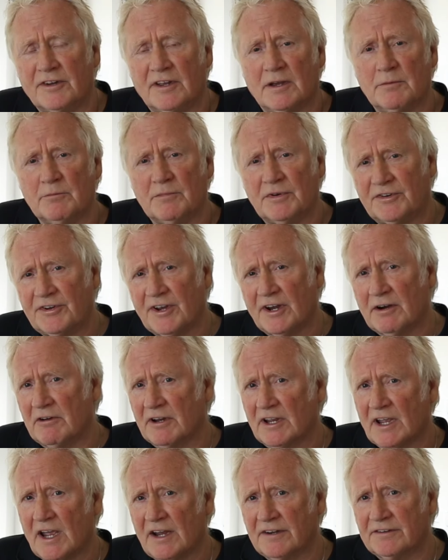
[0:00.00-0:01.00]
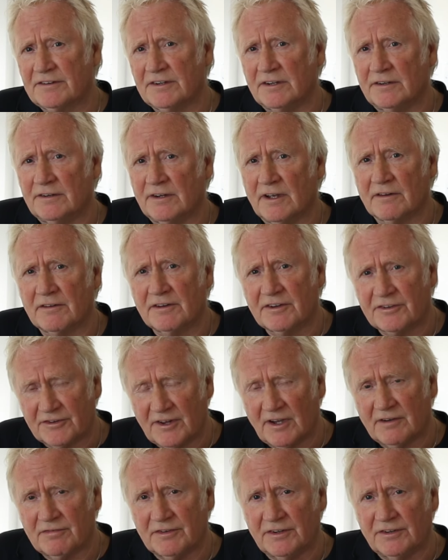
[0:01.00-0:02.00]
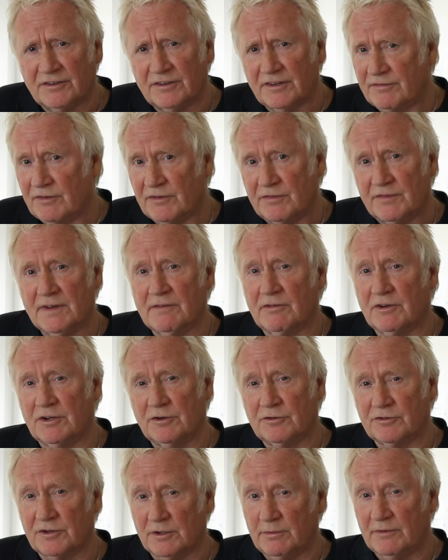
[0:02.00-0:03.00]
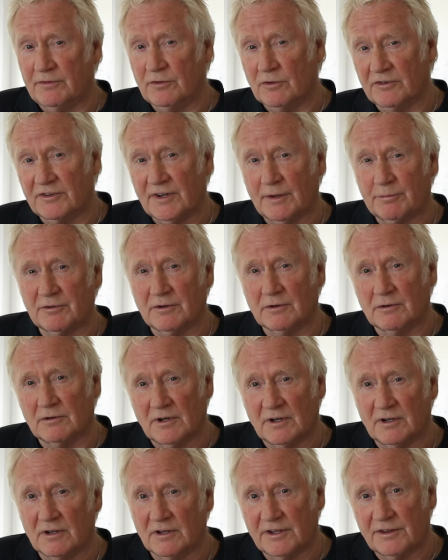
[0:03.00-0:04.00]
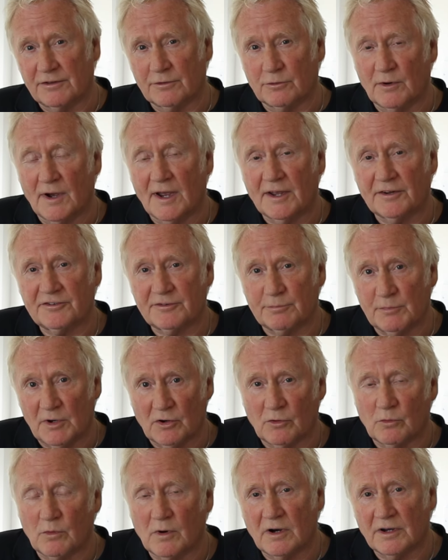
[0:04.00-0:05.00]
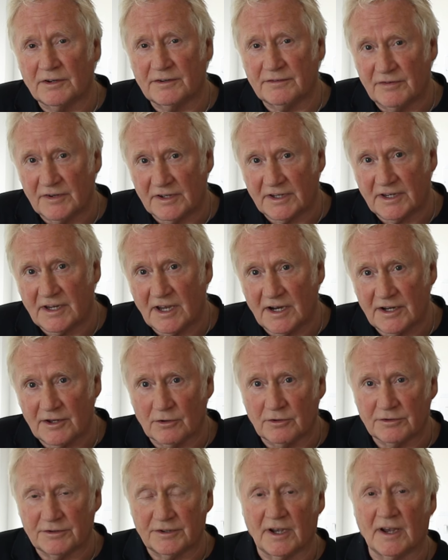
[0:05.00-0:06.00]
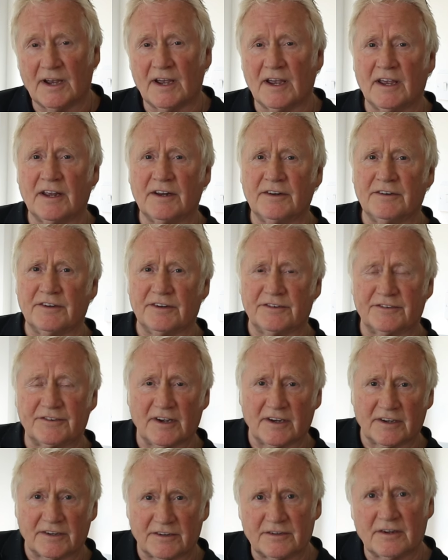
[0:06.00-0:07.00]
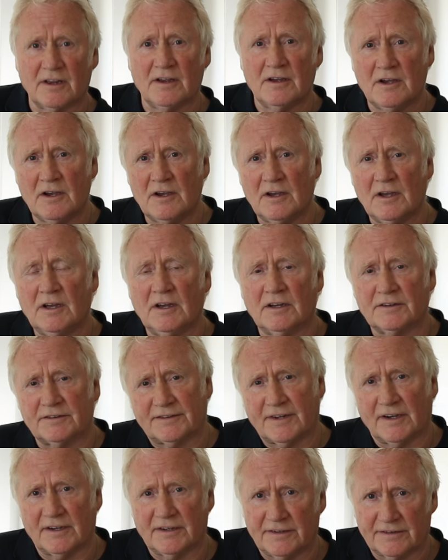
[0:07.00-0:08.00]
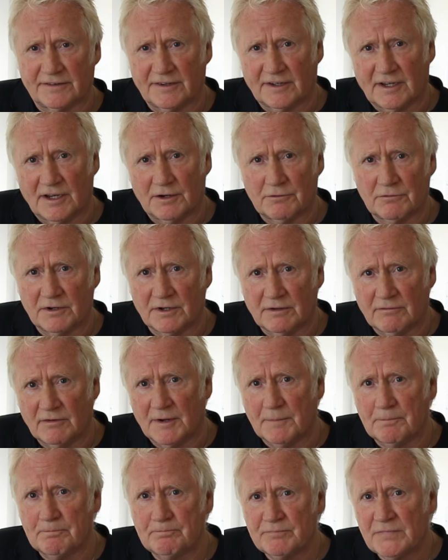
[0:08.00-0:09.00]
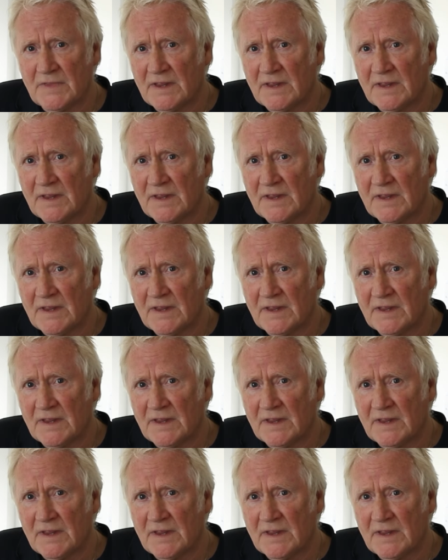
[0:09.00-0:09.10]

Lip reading: the butyric acid. Now this stuff is, if you've never used it before, it's absolutely lethal smell-wise. If you get it on your hands, it takes days to get rid of it.